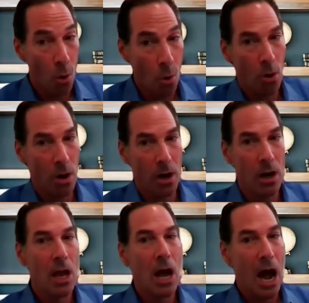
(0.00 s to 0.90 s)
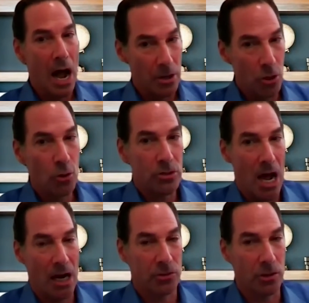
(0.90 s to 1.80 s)
Or a new
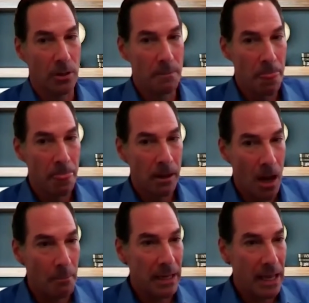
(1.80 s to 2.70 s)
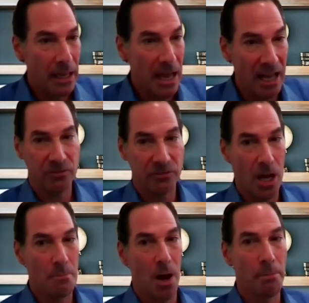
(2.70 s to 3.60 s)
doctor coming in has to
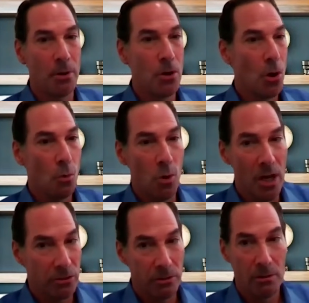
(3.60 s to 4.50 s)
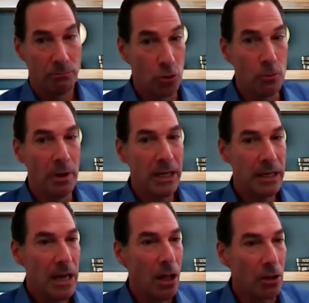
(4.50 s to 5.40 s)
come up with $2
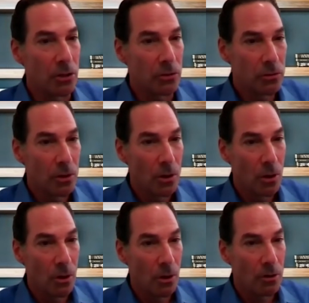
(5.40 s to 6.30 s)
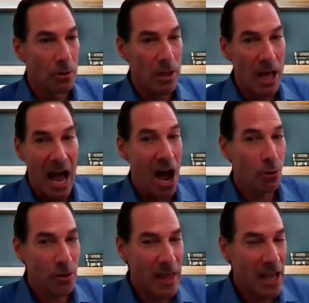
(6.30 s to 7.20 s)
million.
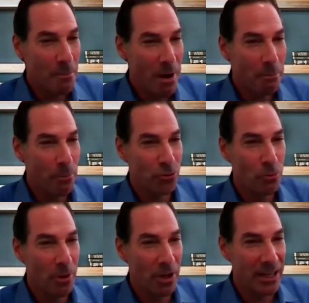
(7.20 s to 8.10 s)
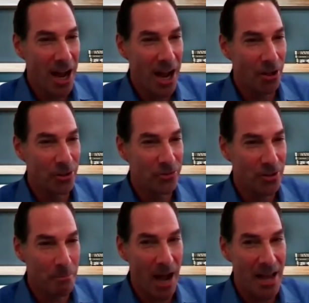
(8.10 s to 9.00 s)
How do they come up with $2 million
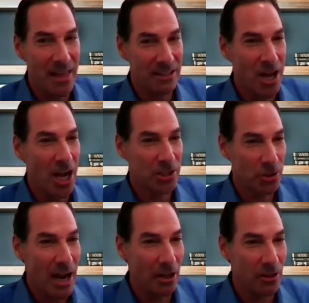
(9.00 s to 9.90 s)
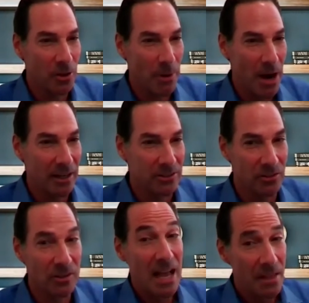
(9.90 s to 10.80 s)
to buy that doctor out of the
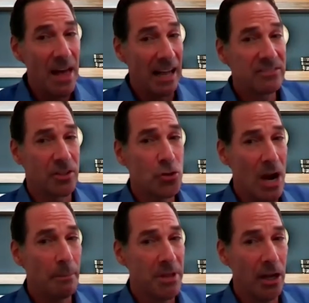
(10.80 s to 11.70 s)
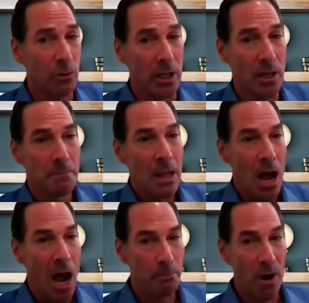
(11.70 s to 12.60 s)
practice? That's the trapped equity.
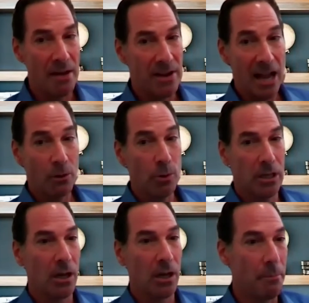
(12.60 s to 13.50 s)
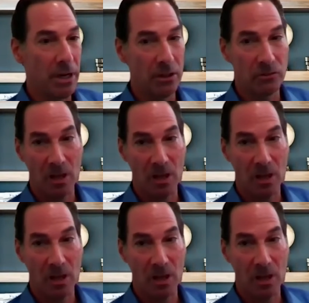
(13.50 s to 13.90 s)
A private equity can come in and